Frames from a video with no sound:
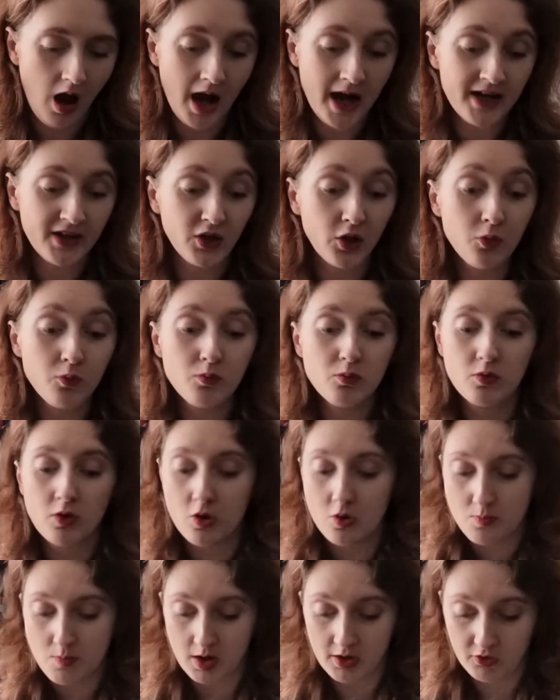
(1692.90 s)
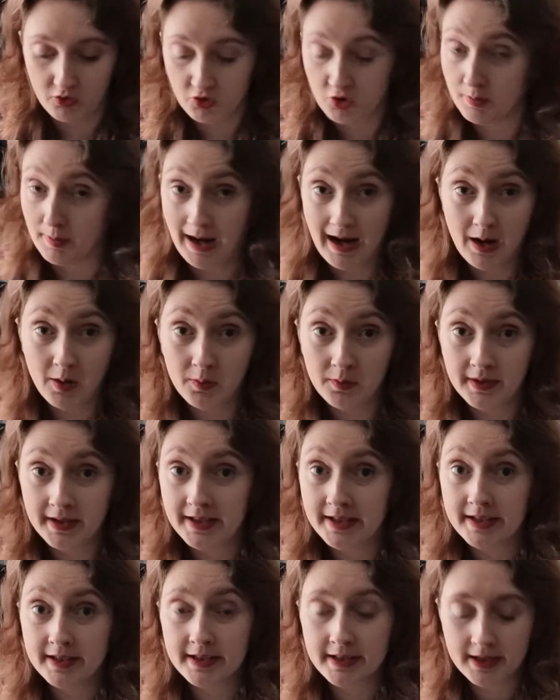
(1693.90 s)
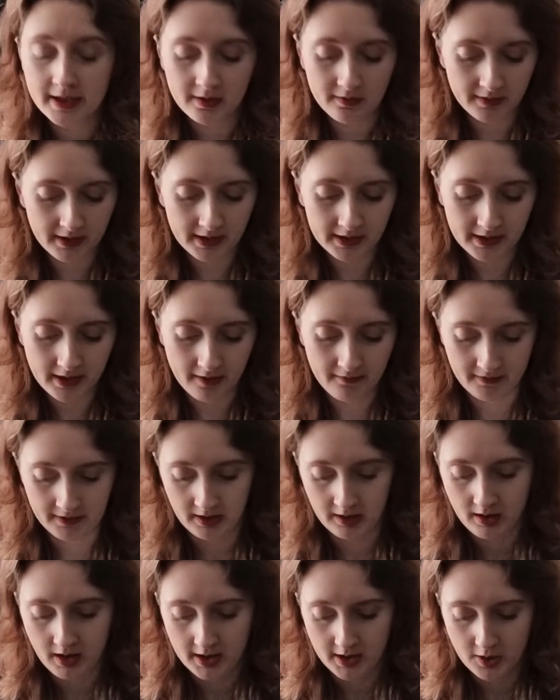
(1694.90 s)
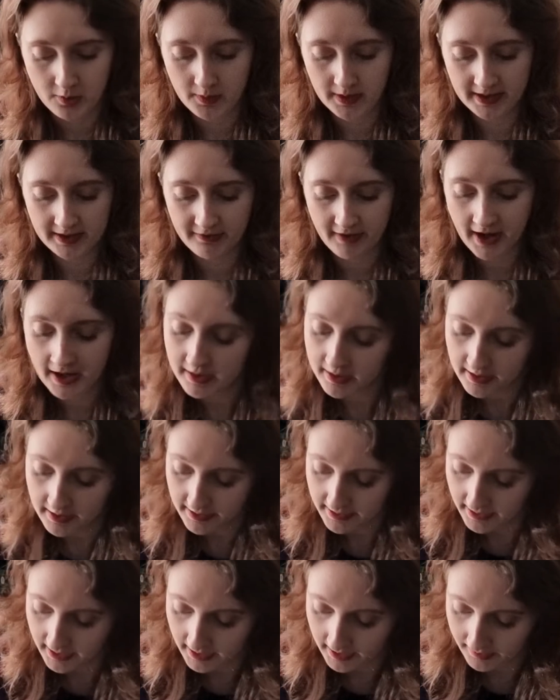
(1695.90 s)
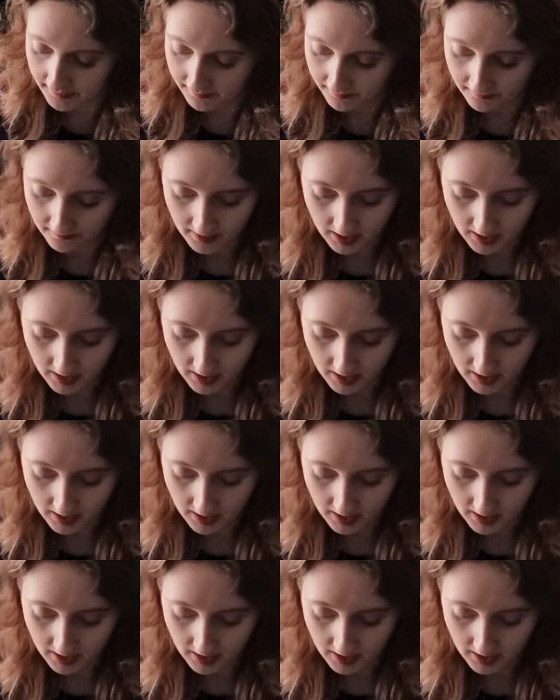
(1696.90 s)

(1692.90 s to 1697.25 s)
I don't know much about this series other than I know it's fantasy,